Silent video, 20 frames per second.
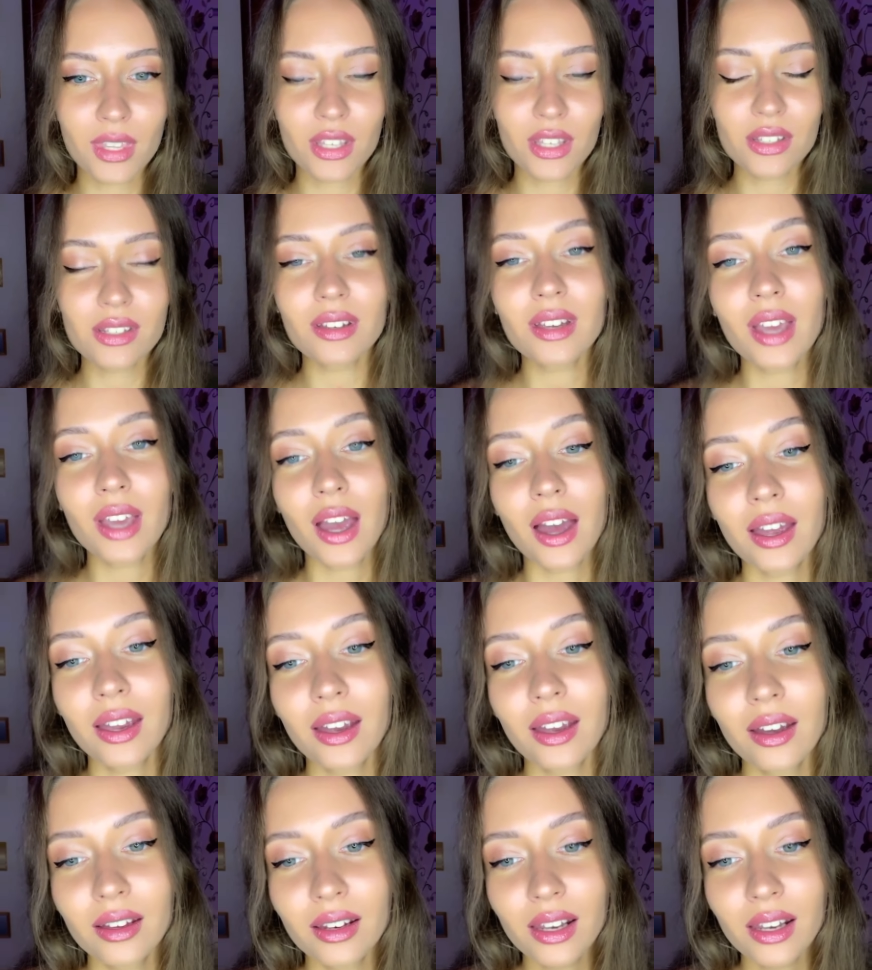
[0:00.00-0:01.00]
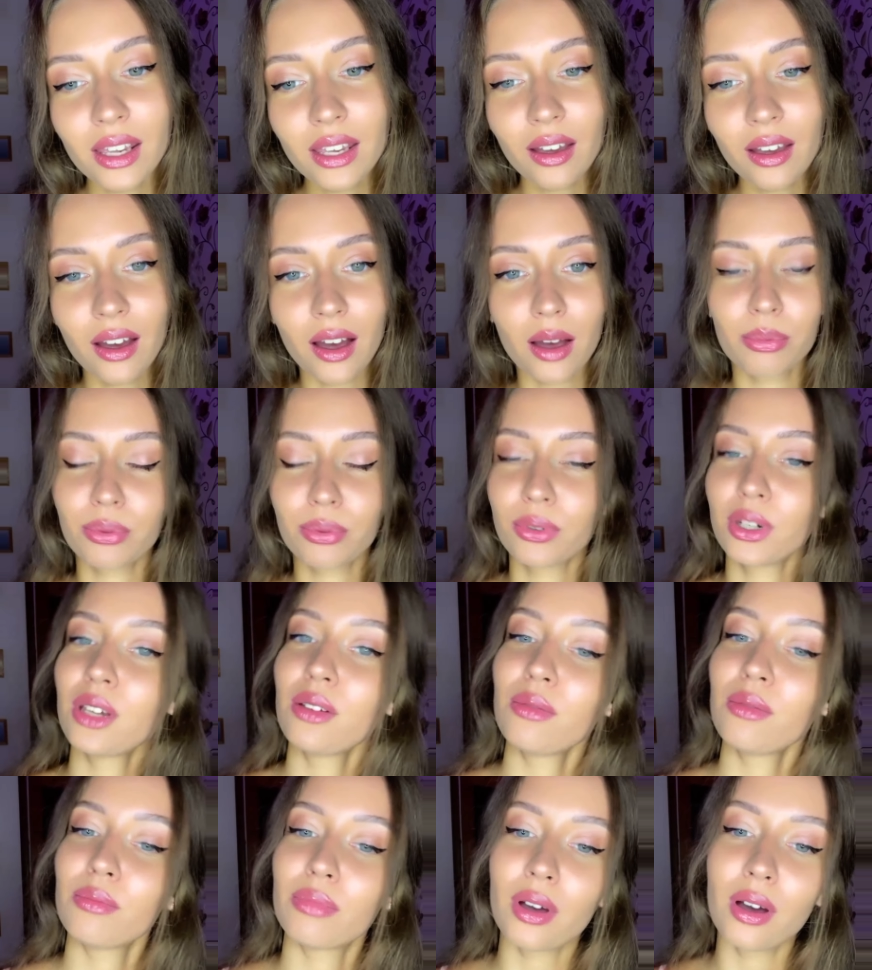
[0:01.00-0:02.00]
So yeah, I, I like
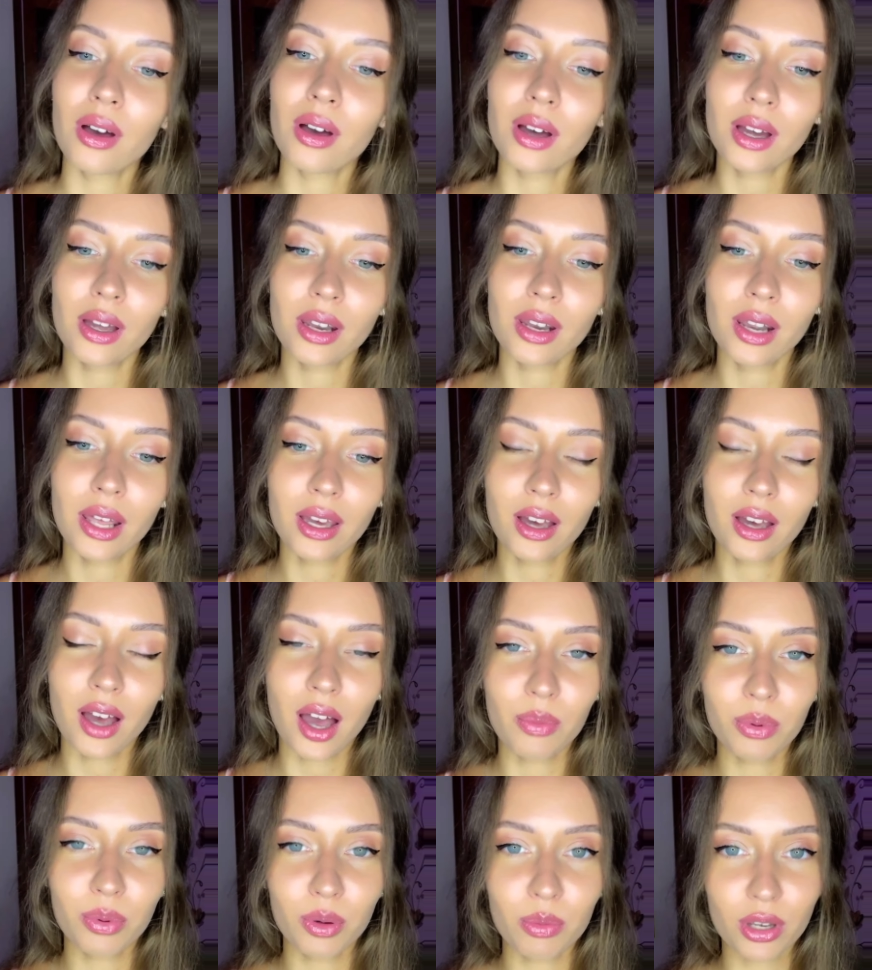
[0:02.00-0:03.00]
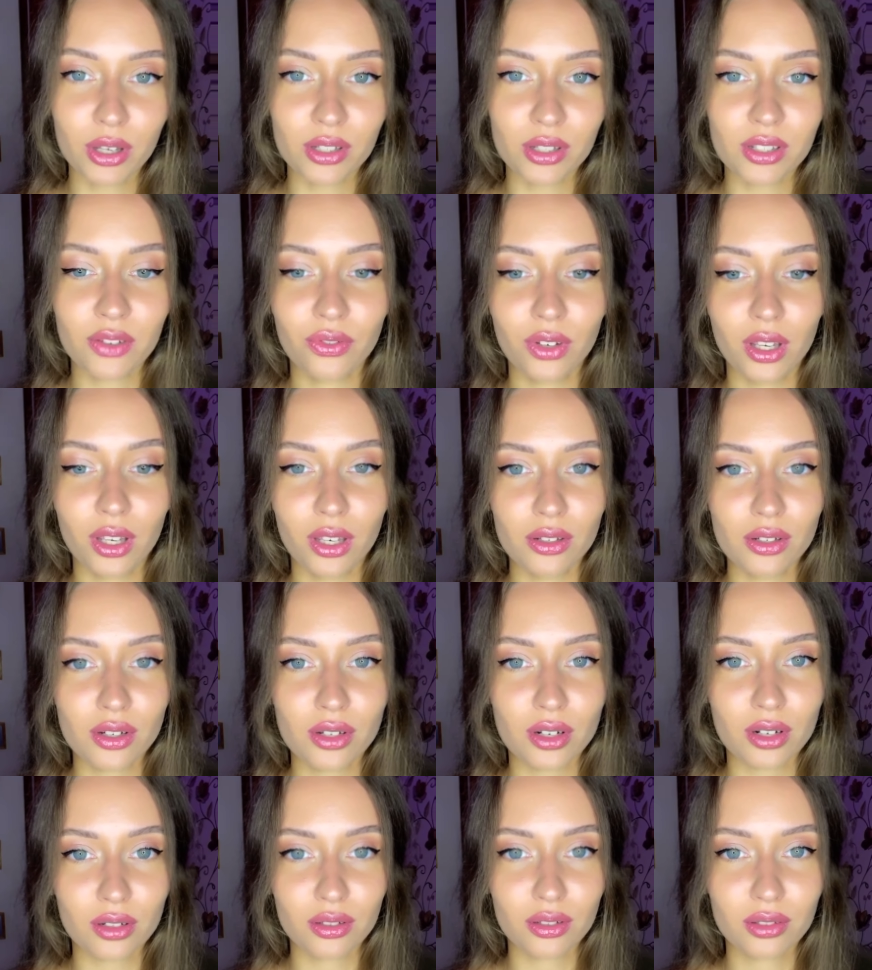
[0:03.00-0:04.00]
Capri, but I like Capri because of
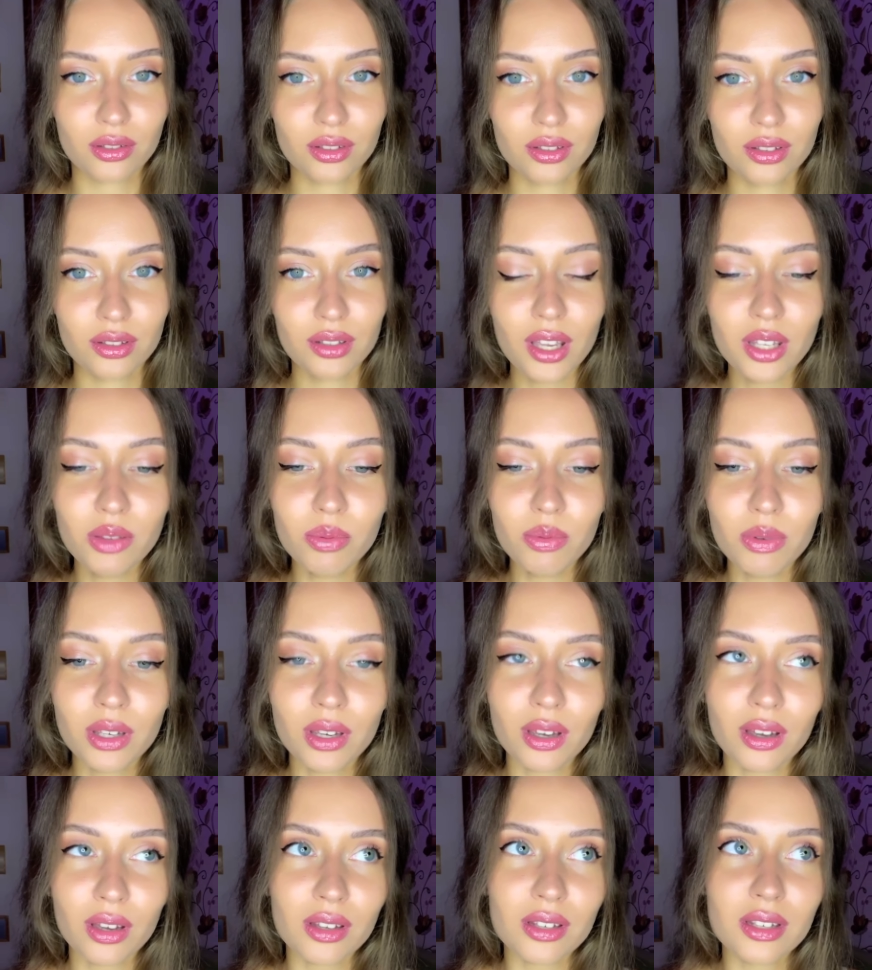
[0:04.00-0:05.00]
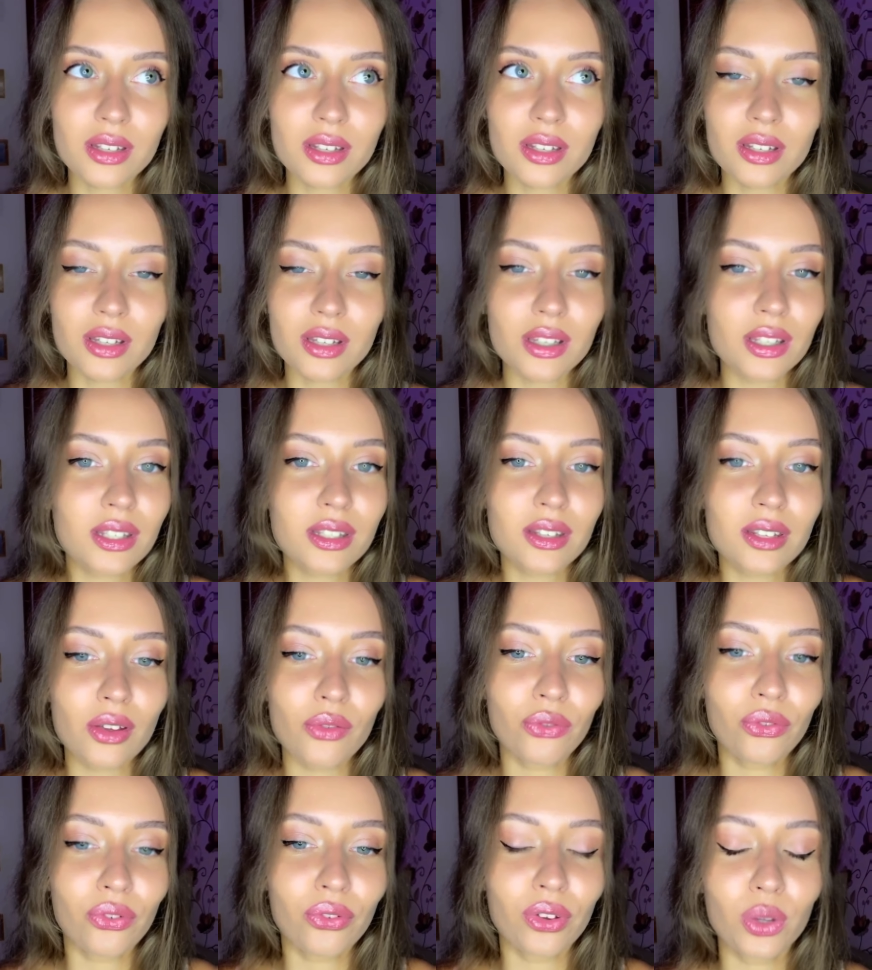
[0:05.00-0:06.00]
nature. Not because it's
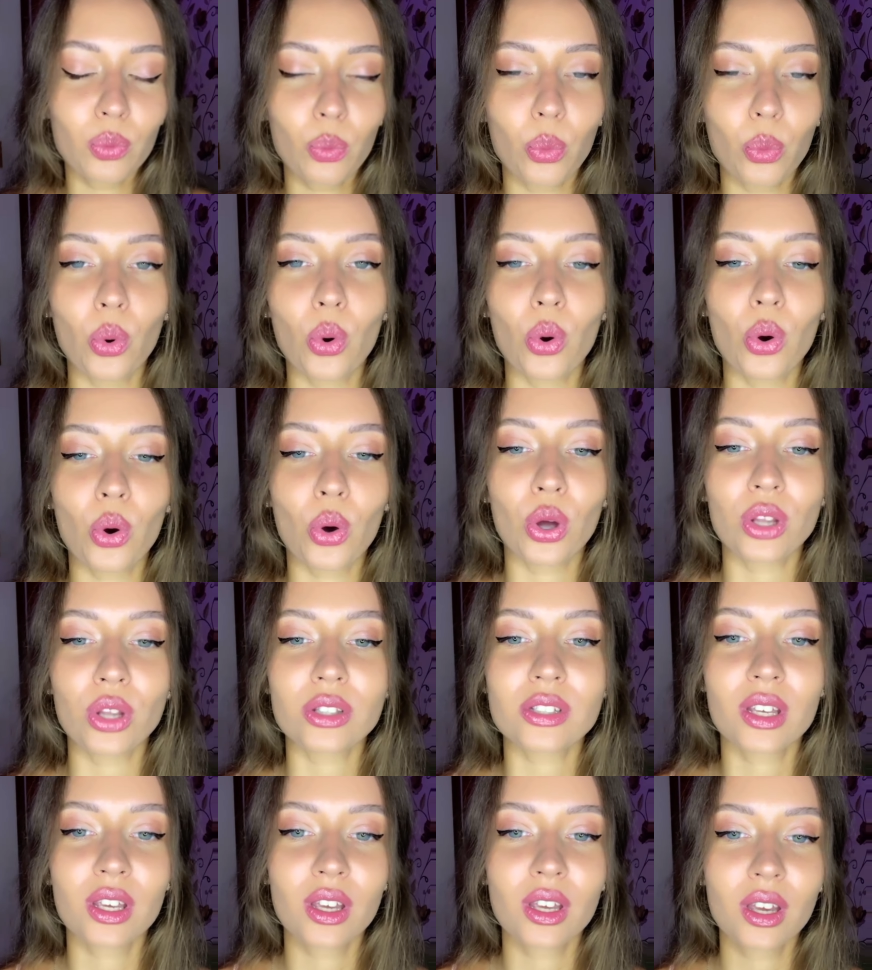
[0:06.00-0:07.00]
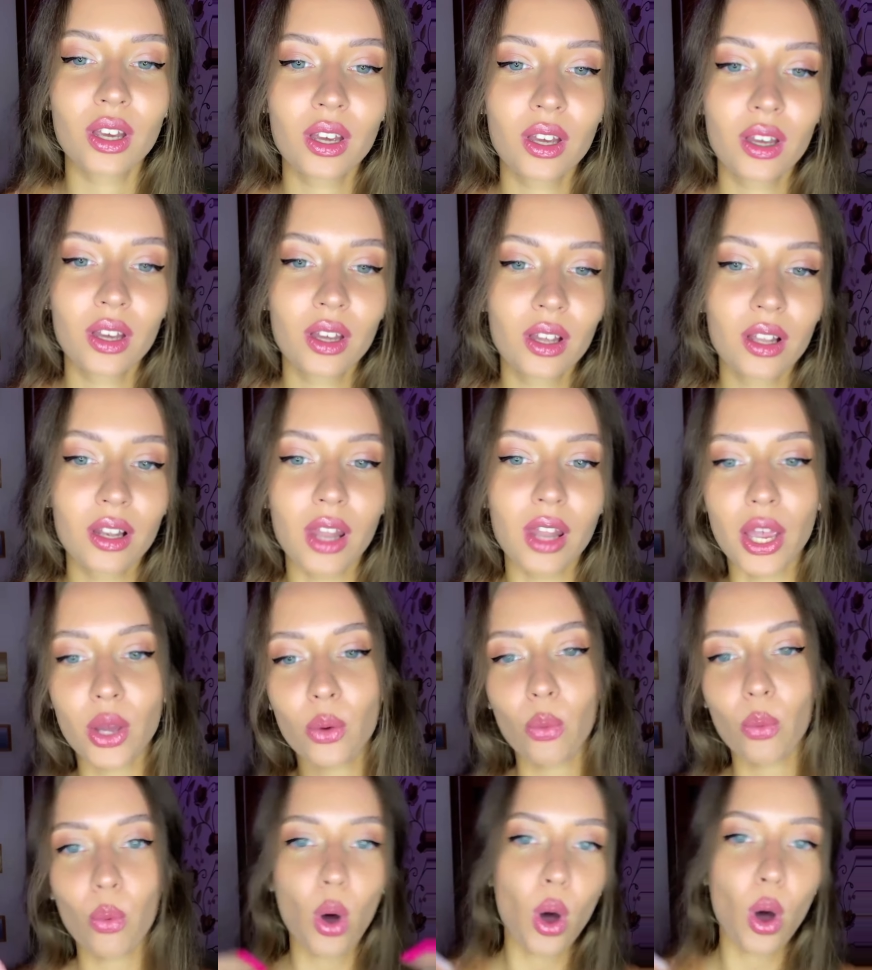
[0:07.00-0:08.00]
something bored, like
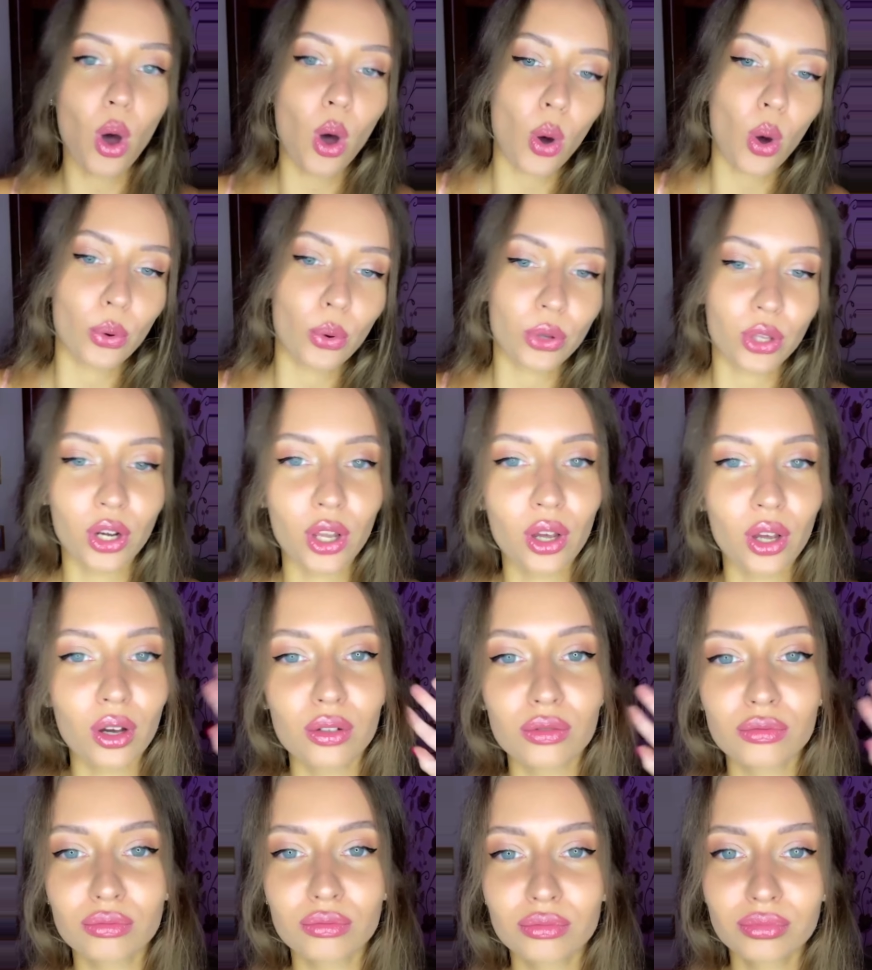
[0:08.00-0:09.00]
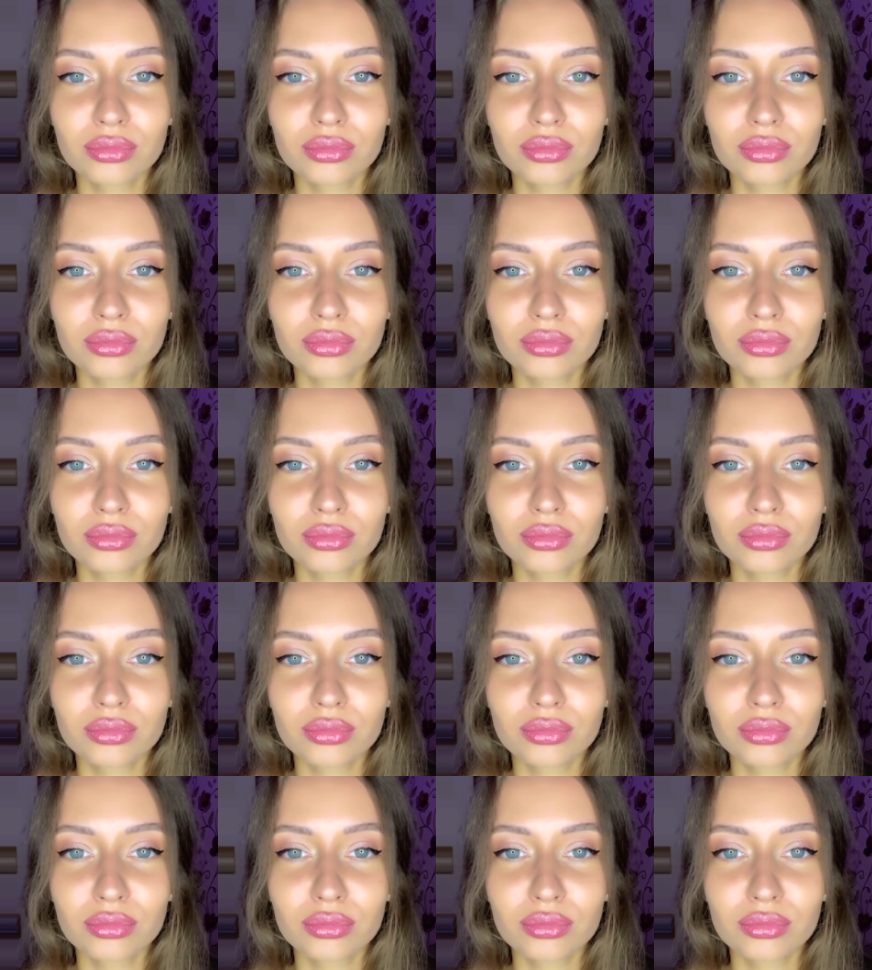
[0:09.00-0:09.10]
whoa, you know.